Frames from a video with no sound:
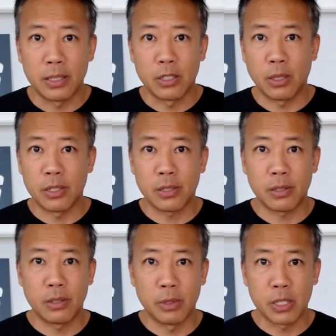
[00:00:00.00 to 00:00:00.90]
to us
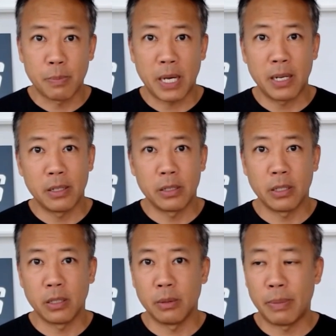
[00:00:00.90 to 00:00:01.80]
to inspire,
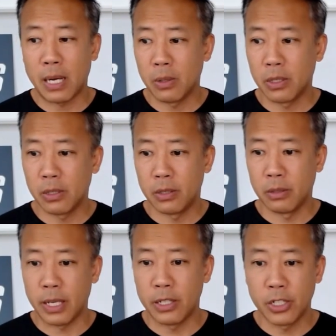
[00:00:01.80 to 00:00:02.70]
to empower,
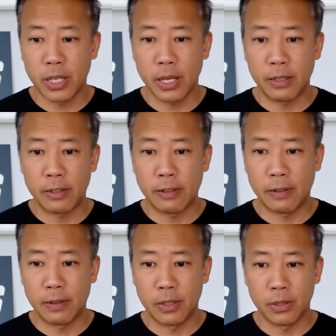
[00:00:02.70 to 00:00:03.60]
to educate,
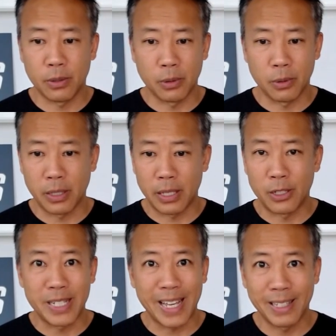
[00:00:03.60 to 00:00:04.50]
uh, to
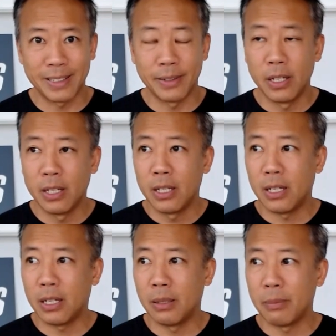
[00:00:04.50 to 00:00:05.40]
entertain
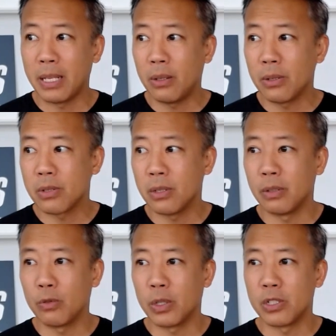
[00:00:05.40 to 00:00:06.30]
um, and also,
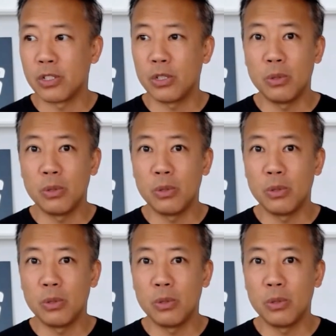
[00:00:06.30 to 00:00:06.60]
if we're too